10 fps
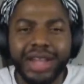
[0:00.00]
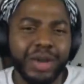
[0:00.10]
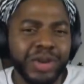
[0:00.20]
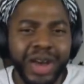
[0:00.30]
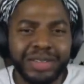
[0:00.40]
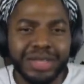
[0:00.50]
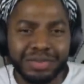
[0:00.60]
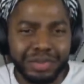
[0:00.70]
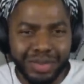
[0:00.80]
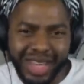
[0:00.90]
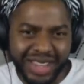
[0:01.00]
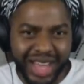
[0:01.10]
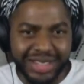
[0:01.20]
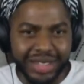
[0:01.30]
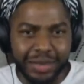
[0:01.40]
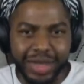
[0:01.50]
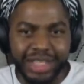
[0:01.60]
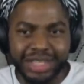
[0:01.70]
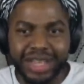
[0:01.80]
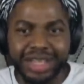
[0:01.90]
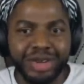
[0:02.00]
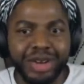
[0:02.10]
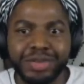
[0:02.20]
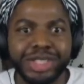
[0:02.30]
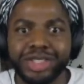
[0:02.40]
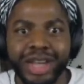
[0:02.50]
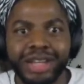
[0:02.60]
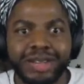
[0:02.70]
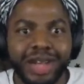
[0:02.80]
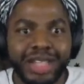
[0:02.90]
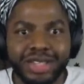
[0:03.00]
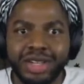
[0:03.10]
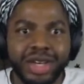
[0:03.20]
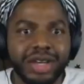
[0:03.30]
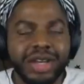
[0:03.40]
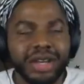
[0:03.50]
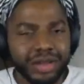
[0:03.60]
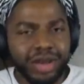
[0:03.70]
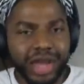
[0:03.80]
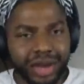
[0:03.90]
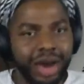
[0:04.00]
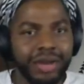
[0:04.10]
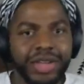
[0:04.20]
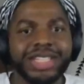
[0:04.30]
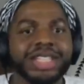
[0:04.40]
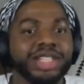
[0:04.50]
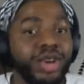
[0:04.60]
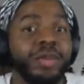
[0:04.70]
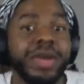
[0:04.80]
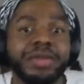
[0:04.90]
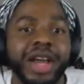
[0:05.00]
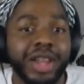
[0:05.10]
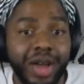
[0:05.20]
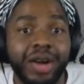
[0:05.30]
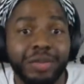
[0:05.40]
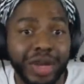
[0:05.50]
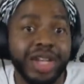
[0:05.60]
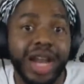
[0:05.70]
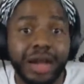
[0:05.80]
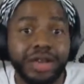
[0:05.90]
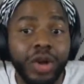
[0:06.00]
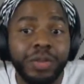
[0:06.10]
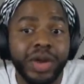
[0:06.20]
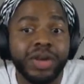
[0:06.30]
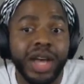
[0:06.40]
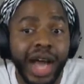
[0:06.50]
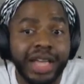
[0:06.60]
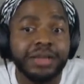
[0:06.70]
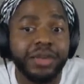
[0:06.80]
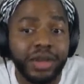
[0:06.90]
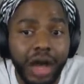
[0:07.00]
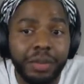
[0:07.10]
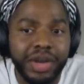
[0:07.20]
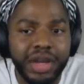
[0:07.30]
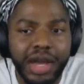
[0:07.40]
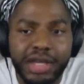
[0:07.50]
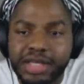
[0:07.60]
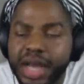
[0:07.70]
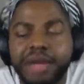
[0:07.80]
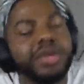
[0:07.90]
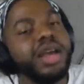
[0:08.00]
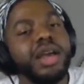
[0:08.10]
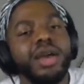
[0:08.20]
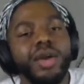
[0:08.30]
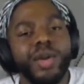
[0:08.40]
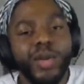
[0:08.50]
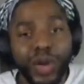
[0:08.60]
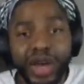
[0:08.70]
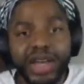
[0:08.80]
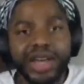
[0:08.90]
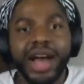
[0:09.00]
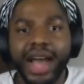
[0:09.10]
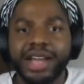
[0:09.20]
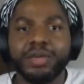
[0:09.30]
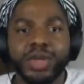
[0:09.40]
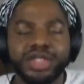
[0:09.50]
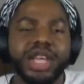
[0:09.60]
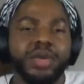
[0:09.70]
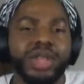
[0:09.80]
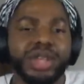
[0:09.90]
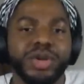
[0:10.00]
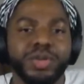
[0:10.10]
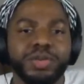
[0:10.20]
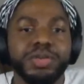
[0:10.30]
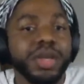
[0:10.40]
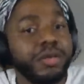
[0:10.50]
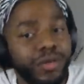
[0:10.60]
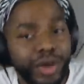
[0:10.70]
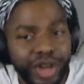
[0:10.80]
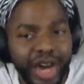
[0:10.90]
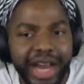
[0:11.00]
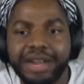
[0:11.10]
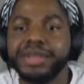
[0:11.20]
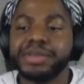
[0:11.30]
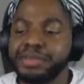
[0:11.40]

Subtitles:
like we don't have to make it that stipulation. Like you don't have to be stranded on that joint. You can get off. It's just you're gonna be up there a long period. You're gonna be on the island for a long periodic time. What item would you take with you for your hair?